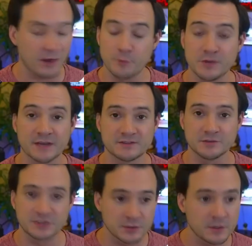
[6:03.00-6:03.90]
I hope you guys
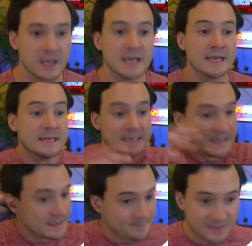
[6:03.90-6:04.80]
do too.
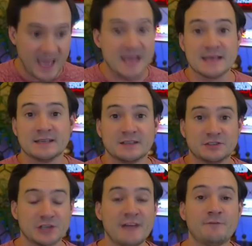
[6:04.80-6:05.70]
Hey,
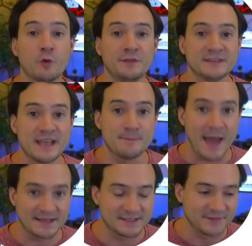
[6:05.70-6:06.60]
July 4th is a
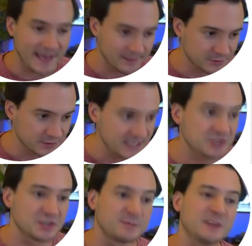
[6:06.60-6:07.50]
massive calendar
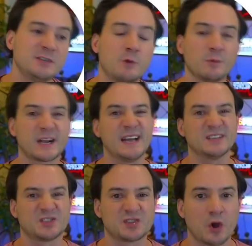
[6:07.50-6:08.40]
niche, especially when we're kind
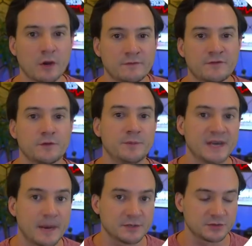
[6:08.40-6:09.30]
of starved for
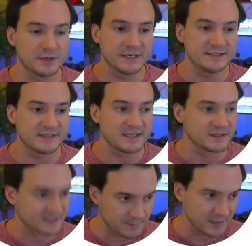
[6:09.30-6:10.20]
big opportunities in
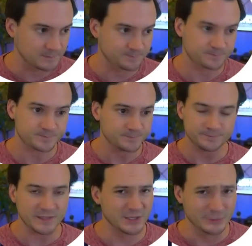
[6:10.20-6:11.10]
the summer.
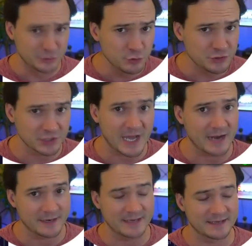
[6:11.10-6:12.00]
You know, June,
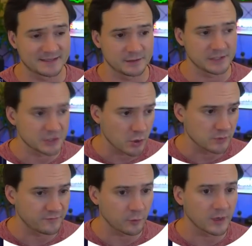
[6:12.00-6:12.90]
July are not necessarily
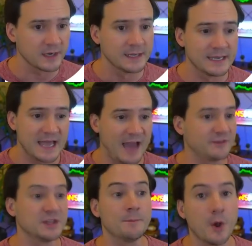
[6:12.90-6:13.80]
known for
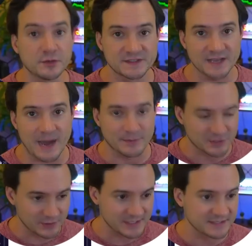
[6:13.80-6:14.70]
having the most
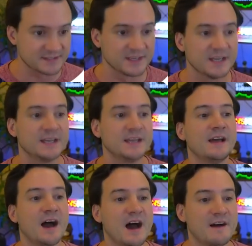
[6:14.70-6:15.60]
opportunities
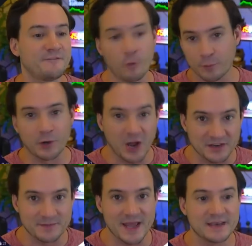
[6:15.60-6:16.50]
for print
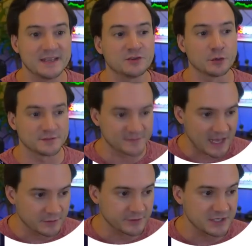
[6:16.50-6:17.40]
on demand in terms of
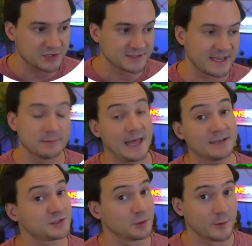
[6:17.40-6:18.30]
calendar niches. Now,
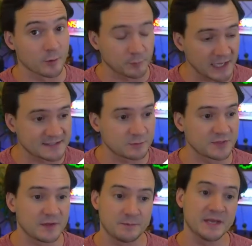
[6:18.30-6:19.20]
last year we were blessed
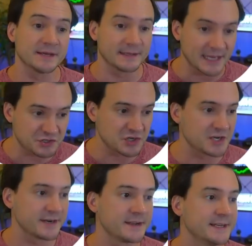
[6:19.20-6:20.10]
with it being an election
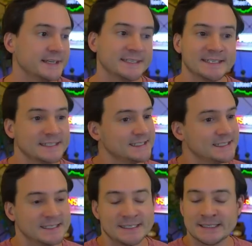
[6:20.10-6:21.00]
year.
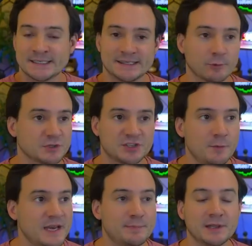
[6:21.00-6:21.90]
There were
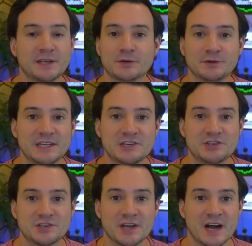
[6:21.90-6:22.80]
so many political
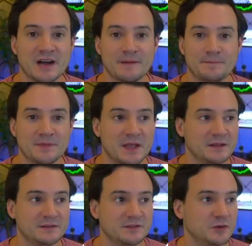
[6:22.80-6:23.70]
niche
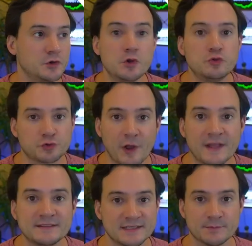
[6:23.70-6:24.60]
new
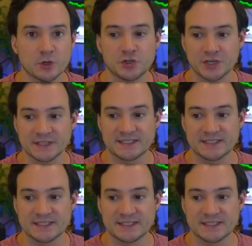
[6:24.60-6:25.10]
trends emerging.